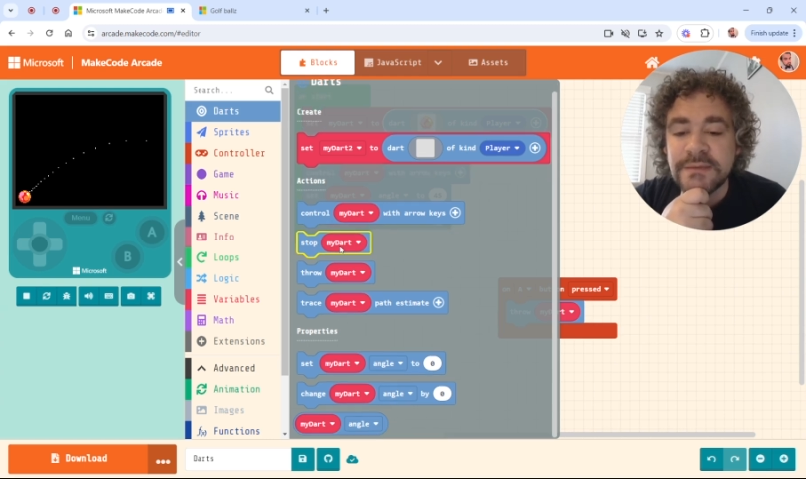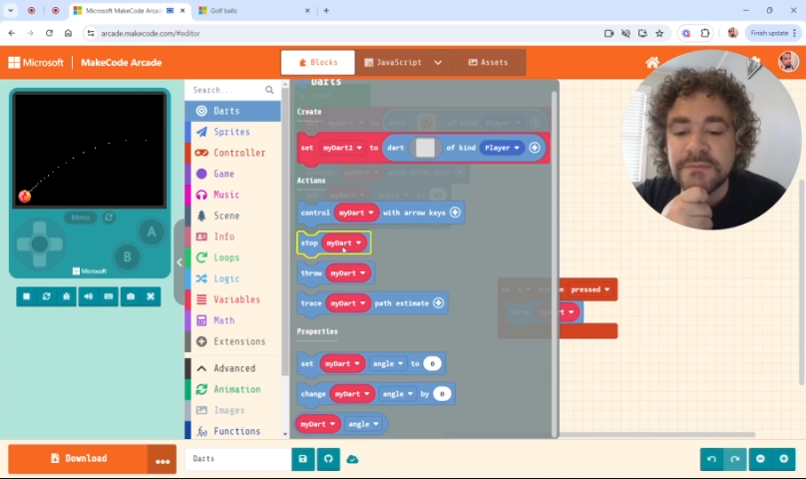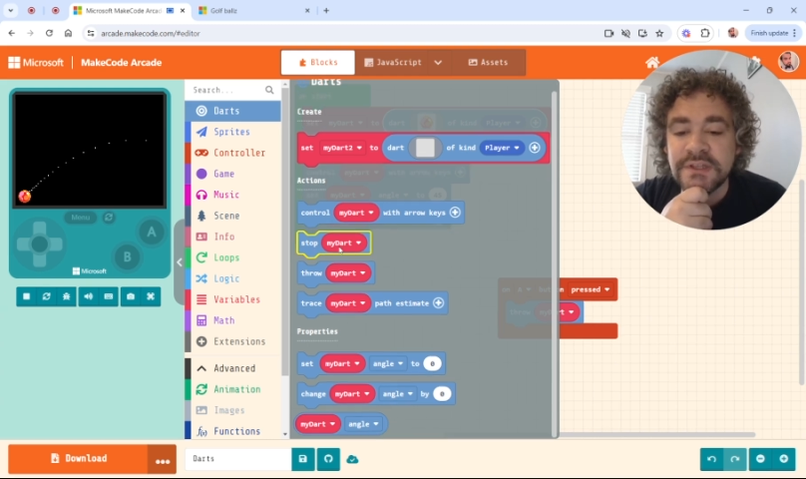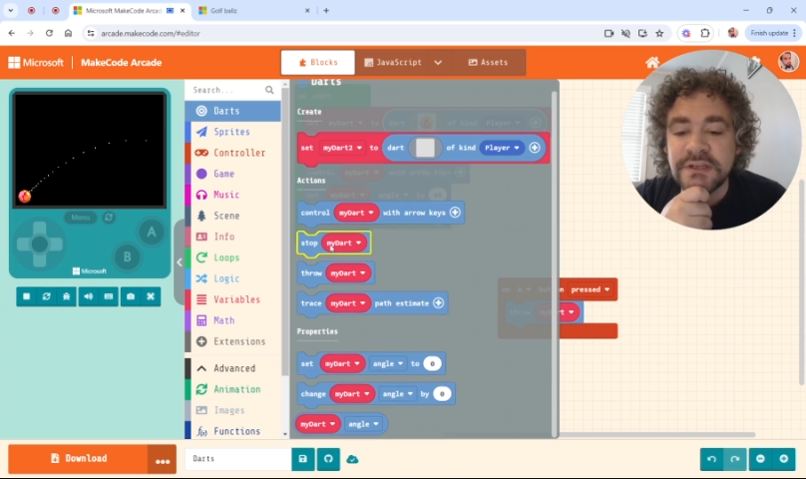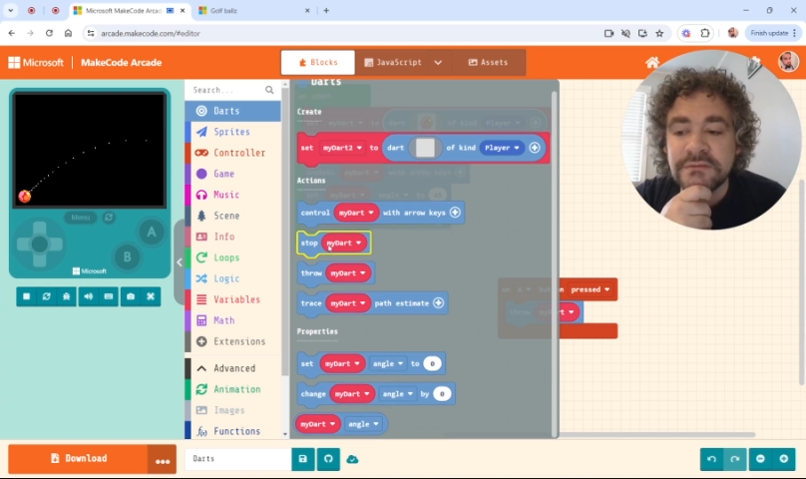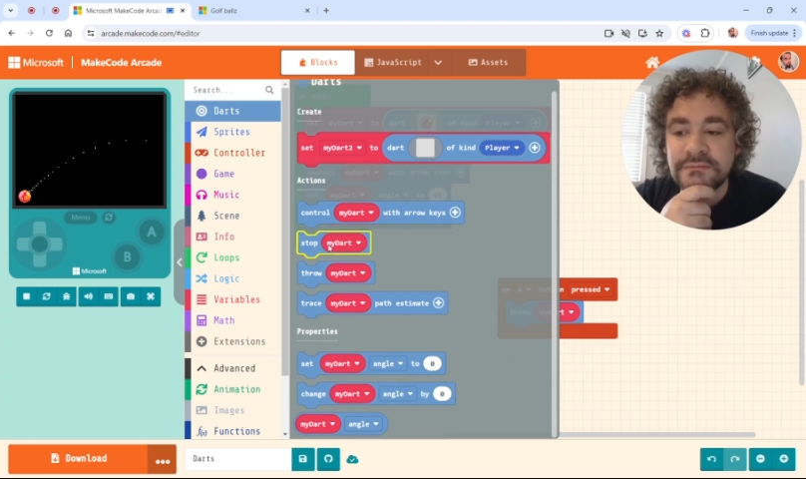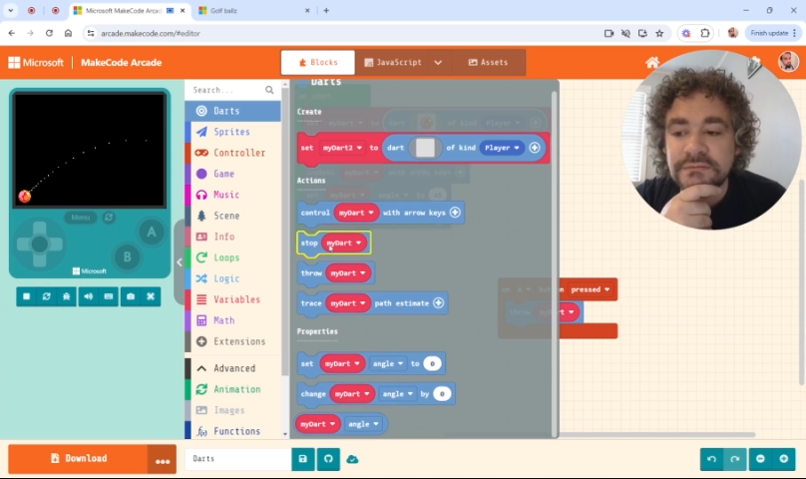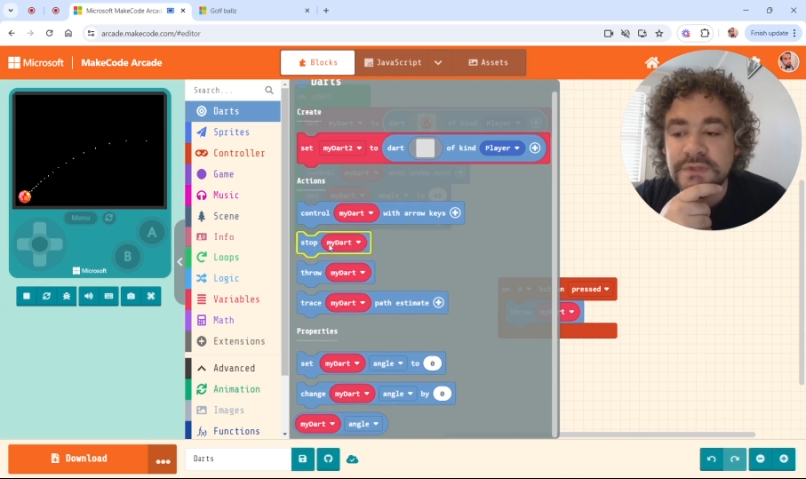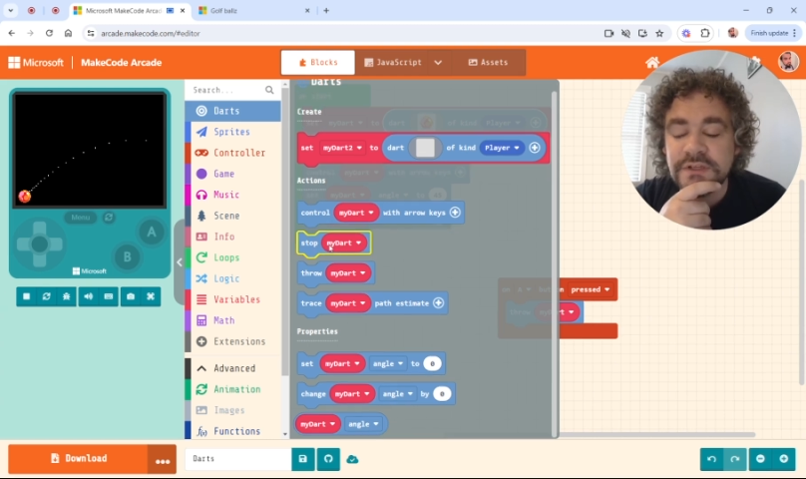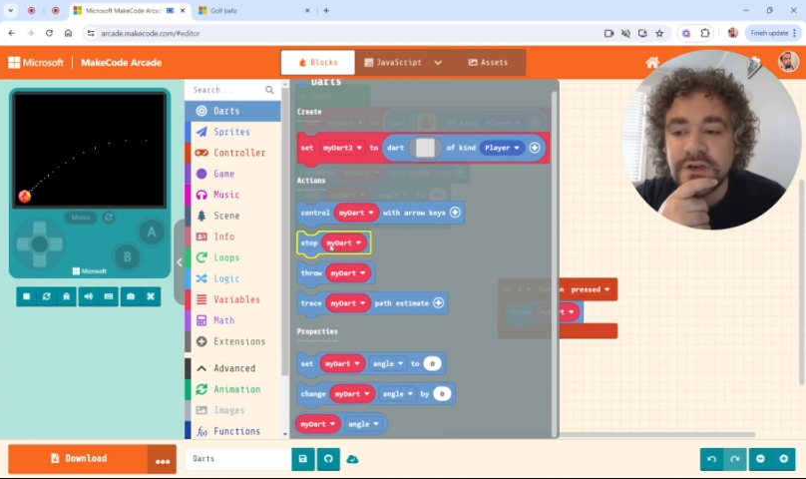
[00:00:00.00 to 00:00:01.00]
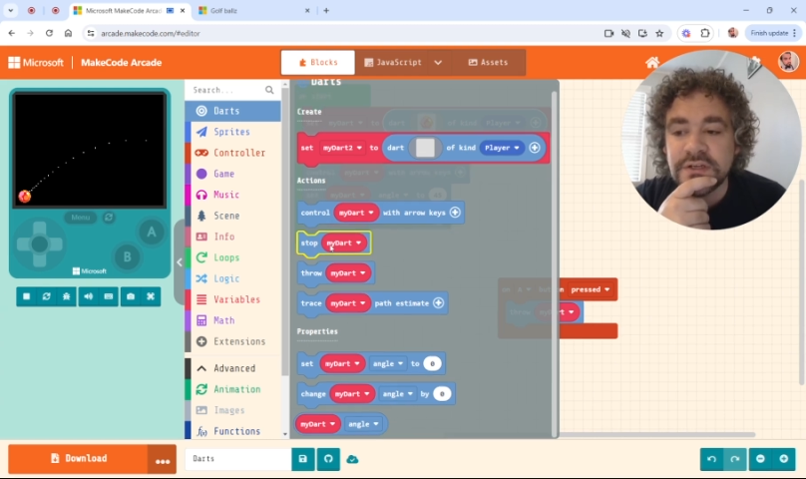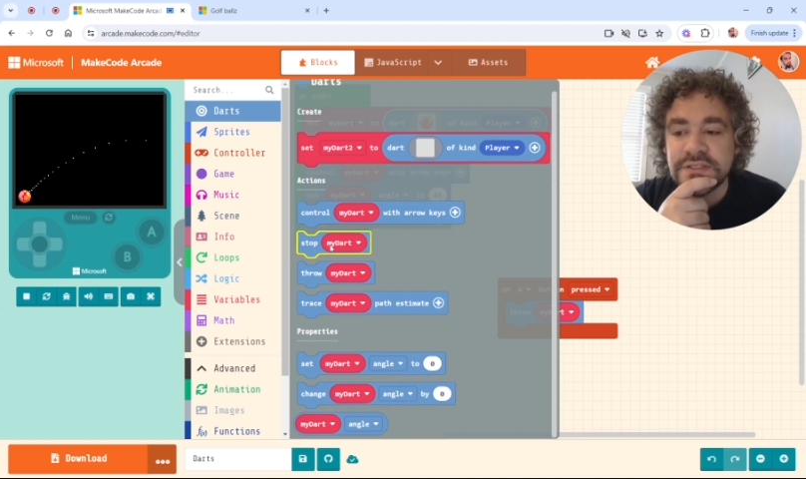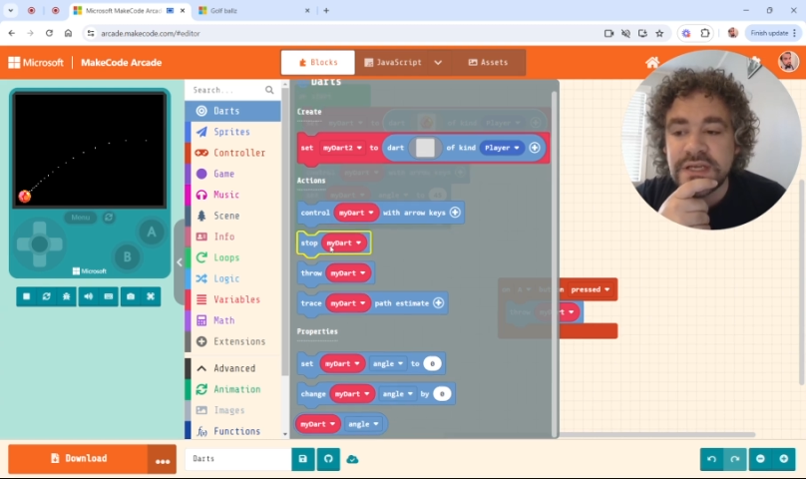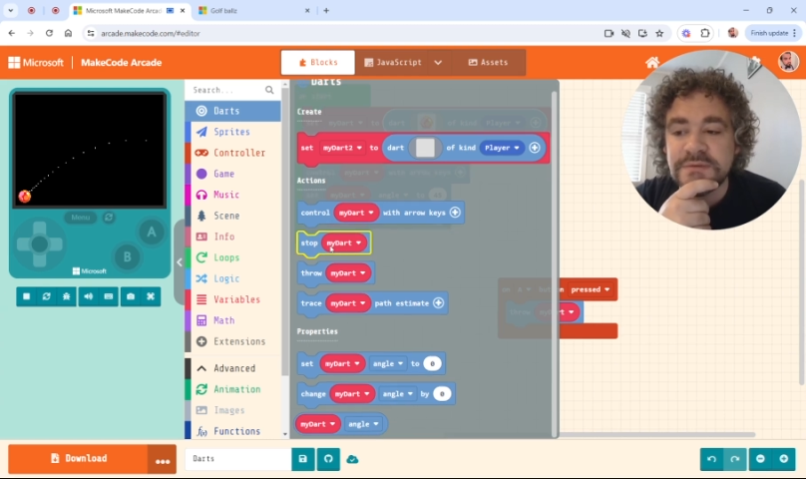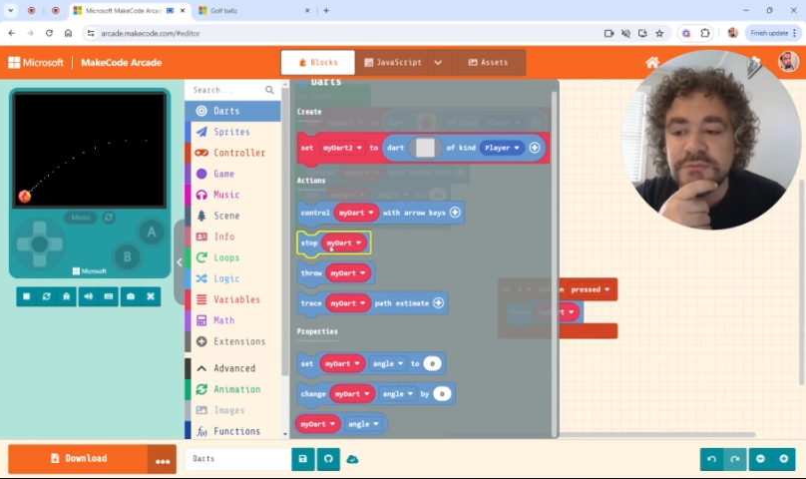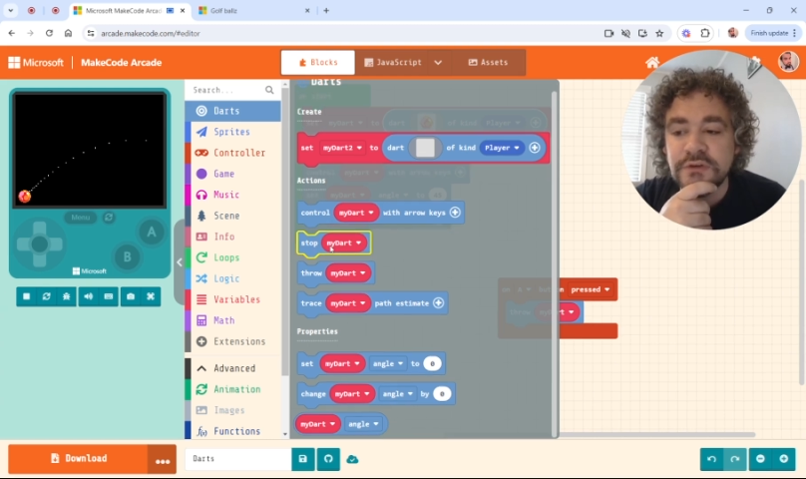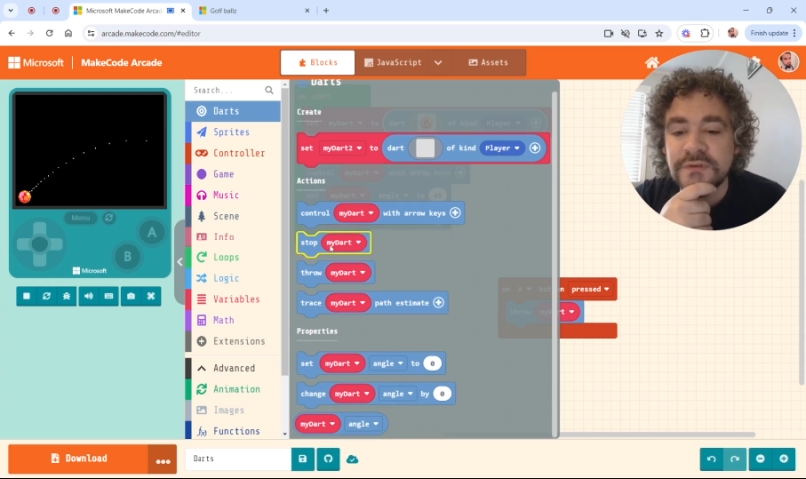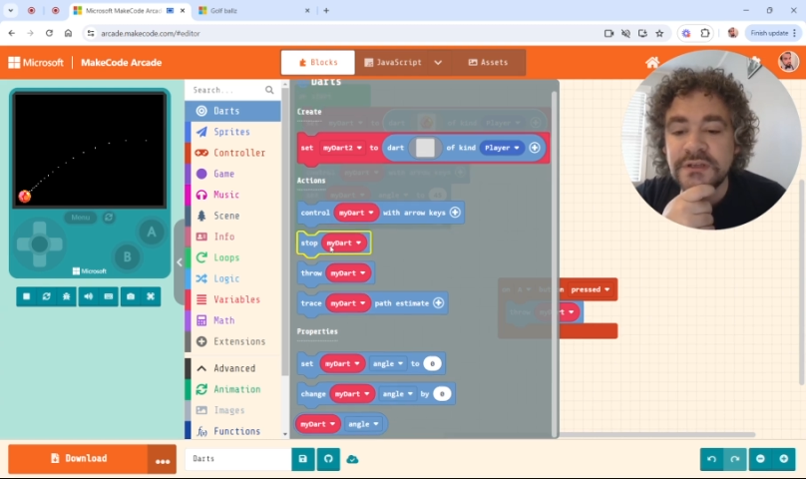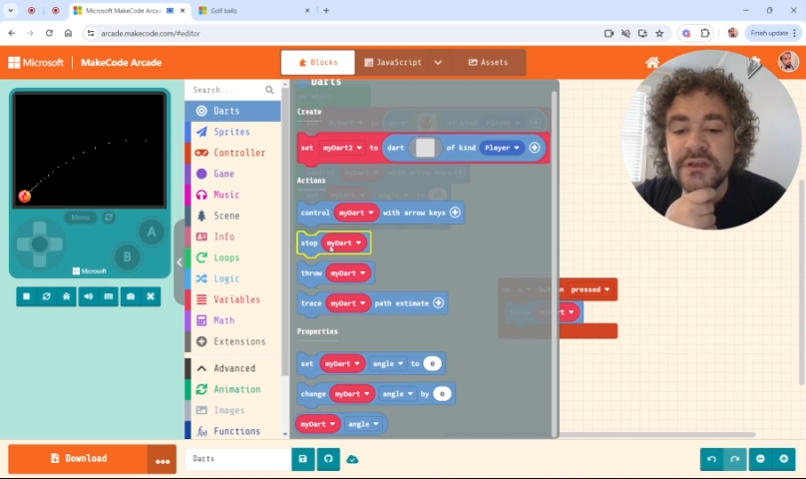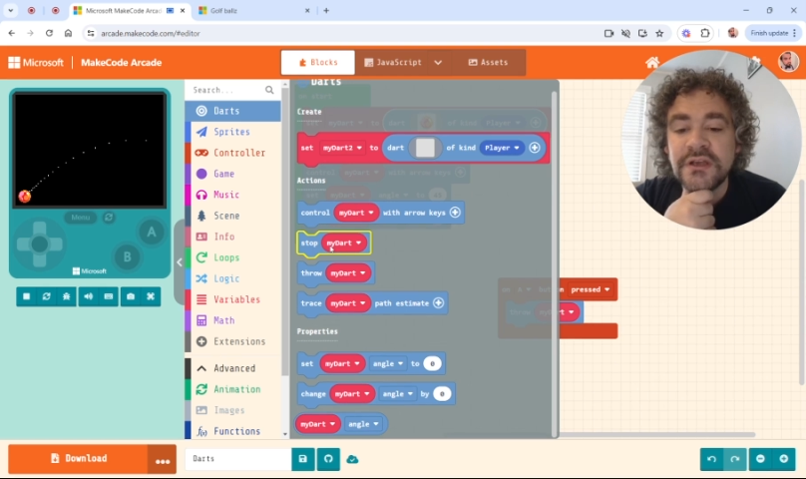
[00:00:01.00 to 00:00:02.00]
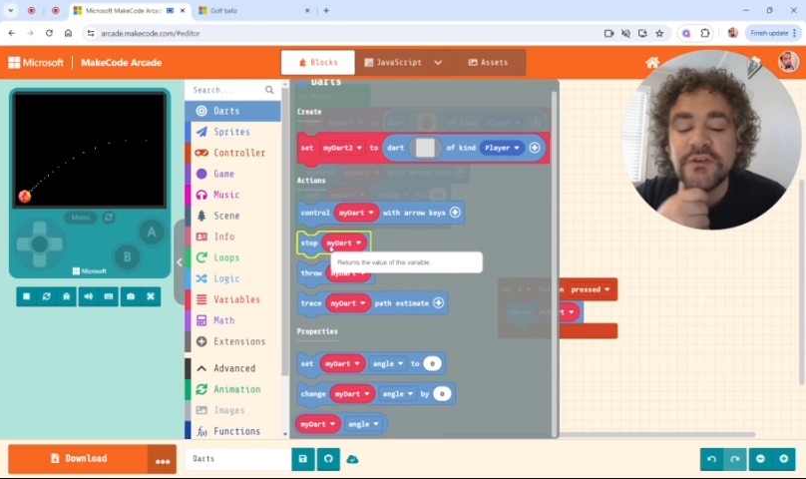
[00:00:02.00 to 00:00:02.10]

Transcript: something, the dart stops moving.